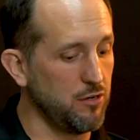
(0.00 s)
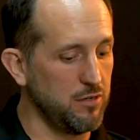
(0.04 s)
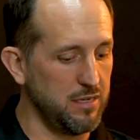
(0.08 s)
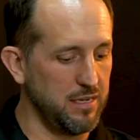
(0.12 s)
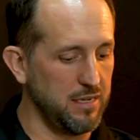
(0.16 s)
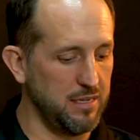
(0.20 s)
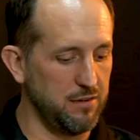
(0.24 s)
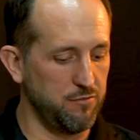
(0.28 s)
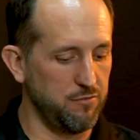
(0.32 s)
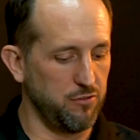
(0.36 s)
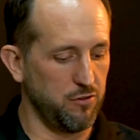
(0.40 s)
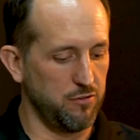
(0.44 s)

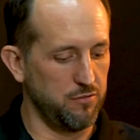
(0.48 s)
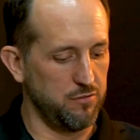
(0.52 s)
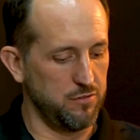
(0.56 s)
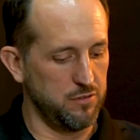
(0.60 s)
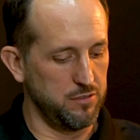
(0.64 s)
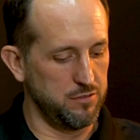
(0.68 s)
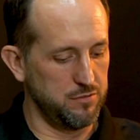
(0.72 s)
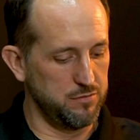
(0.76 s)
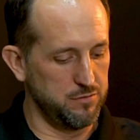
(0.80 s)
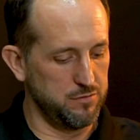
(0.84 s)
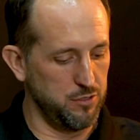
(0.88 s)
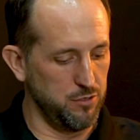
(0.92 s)
in
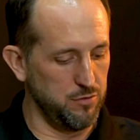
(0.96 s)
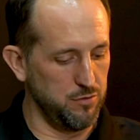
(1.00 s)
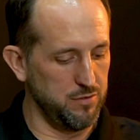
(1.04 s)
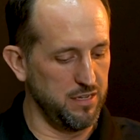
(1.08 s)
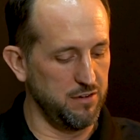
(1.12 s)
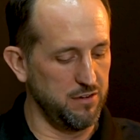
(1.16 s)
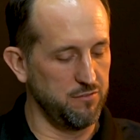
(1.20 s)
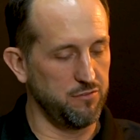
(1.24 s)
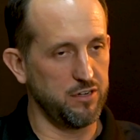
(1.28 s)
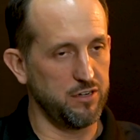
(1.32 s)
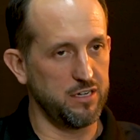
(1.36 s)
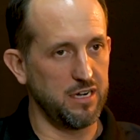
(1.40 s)

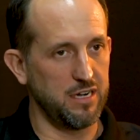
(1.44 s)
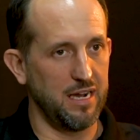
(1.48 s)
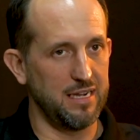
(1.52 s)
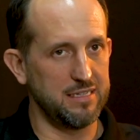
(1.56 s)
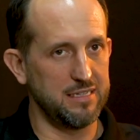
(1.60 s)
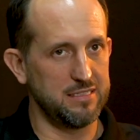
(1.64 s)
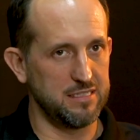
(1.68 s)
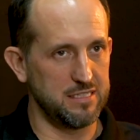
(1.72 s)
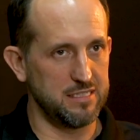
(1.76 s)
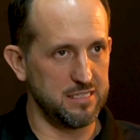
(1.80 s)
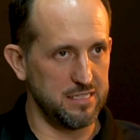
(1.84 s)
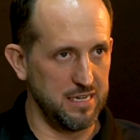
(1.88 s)
for God
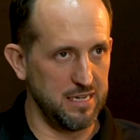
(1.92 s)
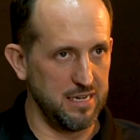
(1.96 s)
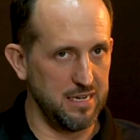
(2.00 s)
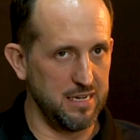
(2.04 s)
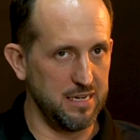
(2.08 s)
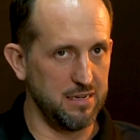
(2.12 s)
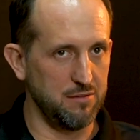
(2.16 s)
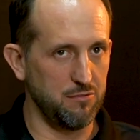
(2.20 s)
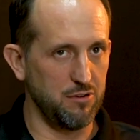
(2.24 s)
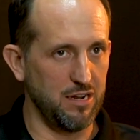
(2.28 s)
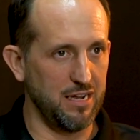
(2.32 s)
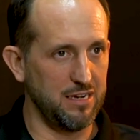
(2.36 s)
to see,
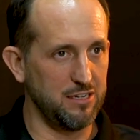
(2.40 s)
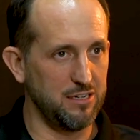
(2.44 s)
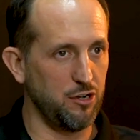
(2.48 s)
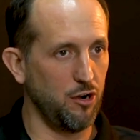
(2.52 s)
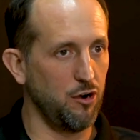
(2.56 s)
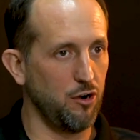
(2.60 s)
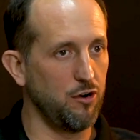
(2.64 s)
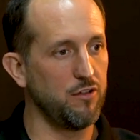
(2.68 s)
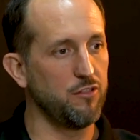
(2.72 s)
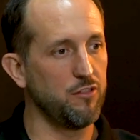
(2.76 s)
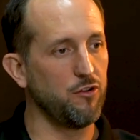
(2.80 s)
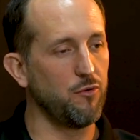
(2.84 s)
and we're not
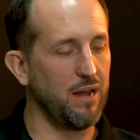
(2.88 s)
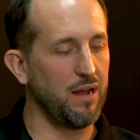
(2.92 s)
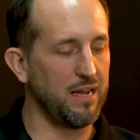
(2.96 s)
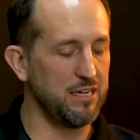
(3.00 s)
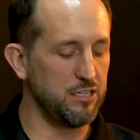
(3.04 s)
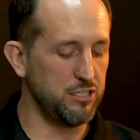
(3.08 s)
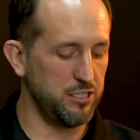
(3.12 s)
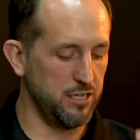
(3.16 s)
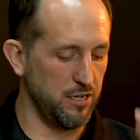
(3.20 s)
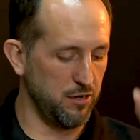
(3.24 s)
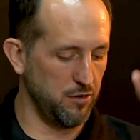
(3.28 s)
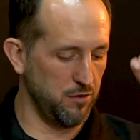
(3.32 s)
turned to the right
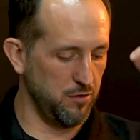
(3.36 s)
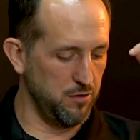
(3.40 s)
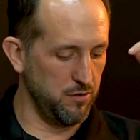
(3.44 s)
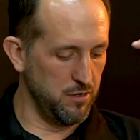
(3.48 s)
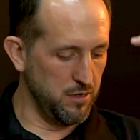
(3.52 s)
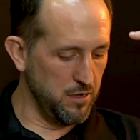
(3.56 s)
channel.